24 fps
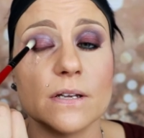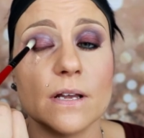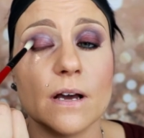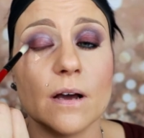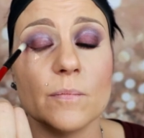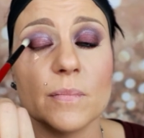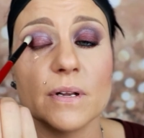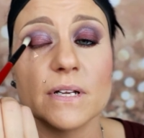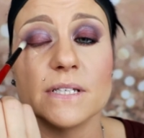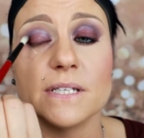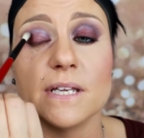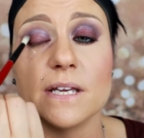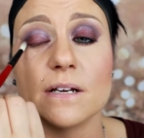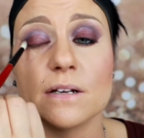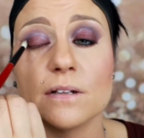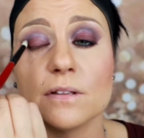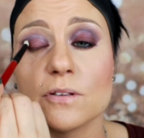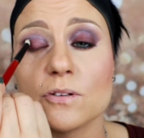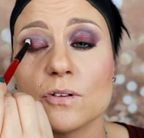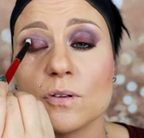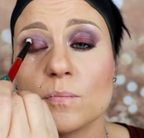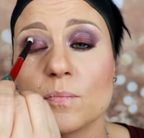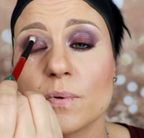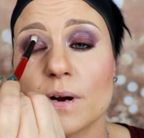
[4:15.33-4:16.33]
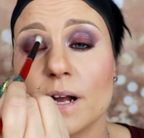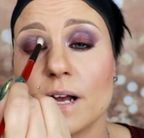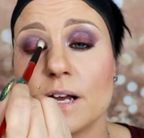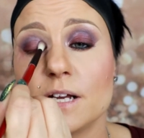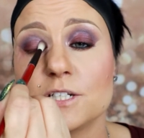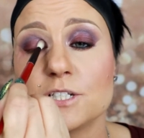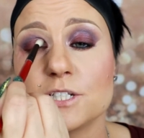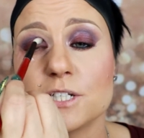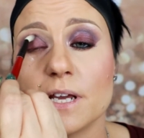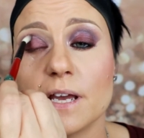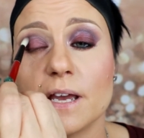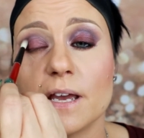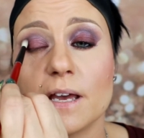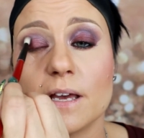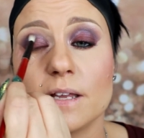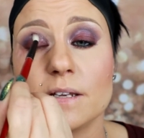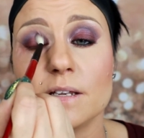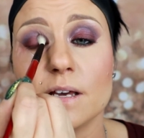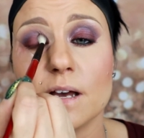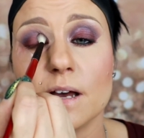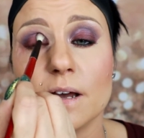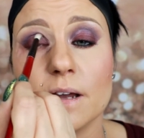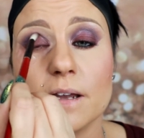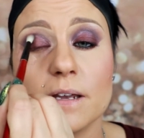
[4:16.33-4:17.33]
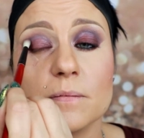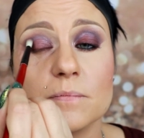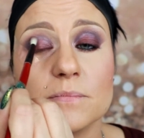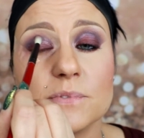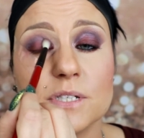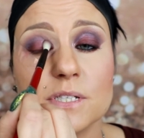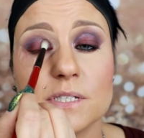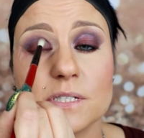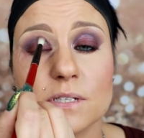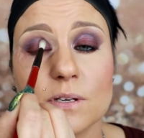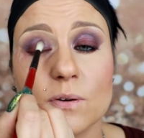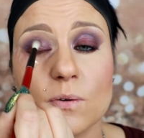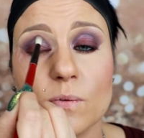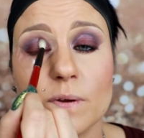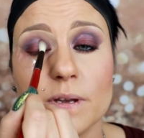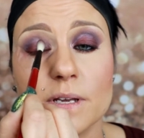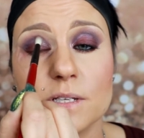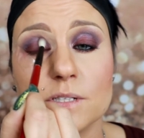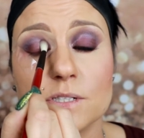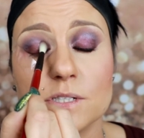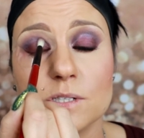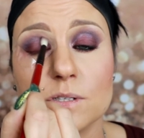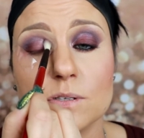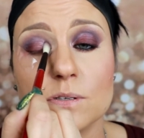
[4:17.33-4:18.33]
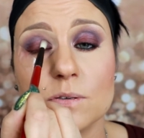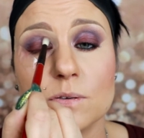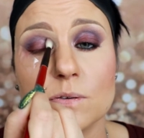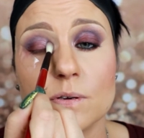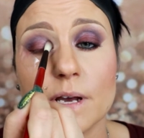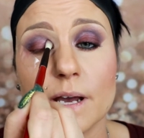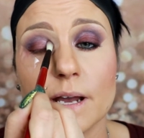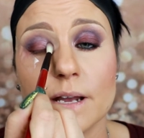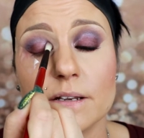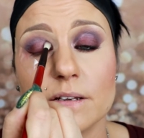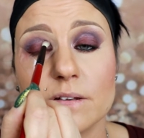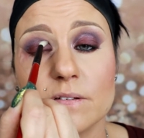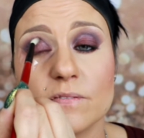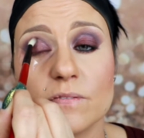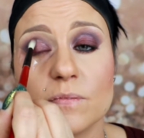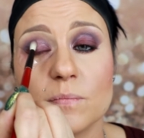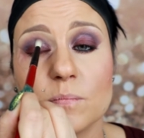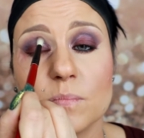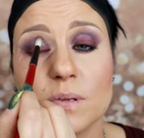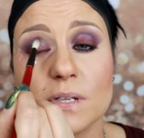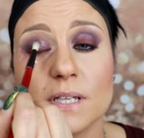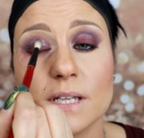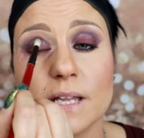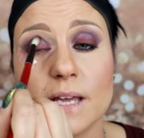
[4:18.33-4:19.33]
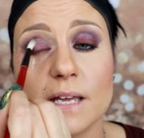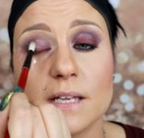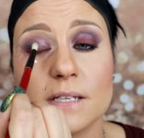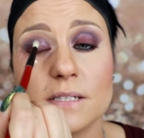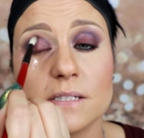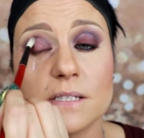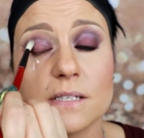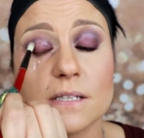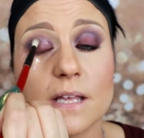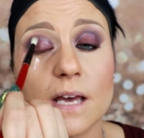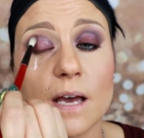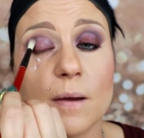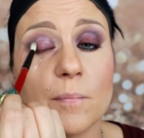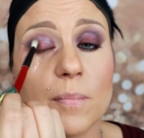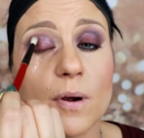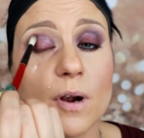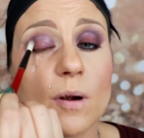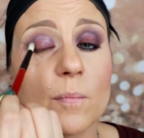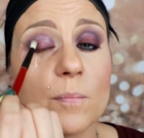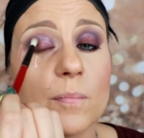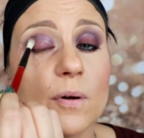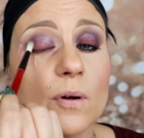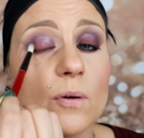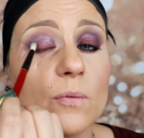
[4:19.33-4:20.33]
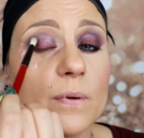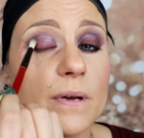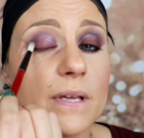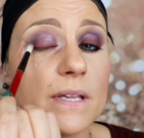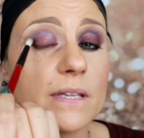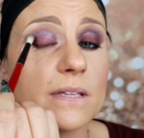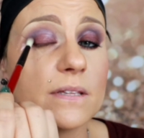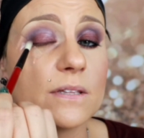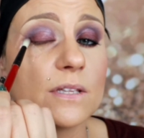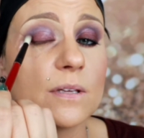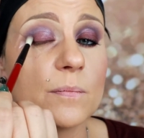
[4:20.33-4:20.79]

now I'm going to take a little brush and I am just going to kind of blend that purple with